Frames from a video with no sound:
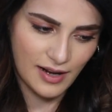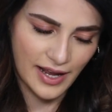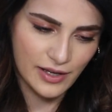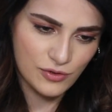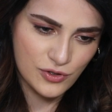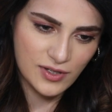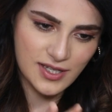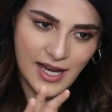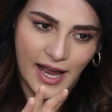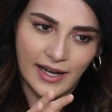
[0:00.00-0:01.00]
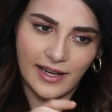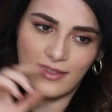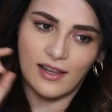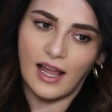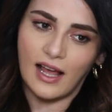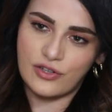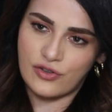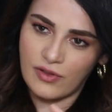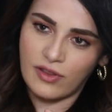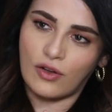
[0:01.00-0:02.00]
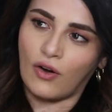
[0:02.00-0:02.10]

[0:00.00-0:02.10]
I used to stand in the last row in the